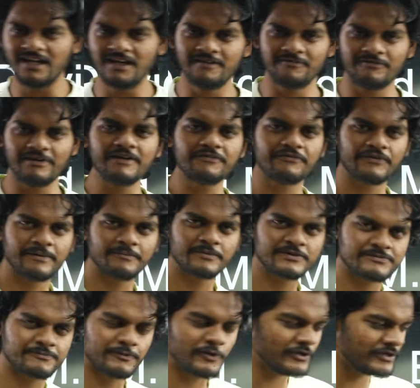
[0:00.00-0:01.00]
very
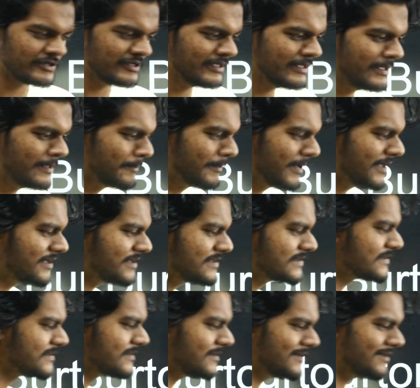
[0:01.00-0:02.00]
famous book, but
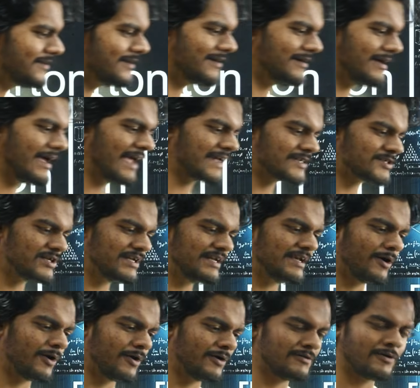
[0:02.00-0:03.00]
it's
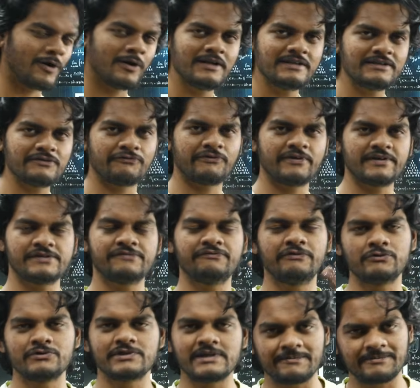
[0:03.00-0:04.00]
actually only the first
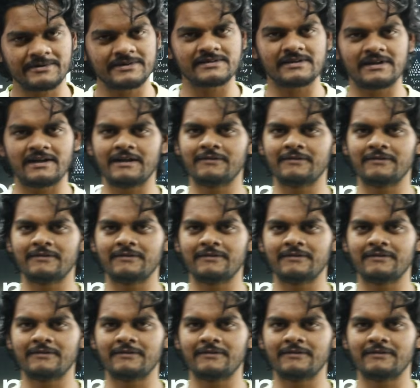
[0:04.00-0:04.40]
few chapters are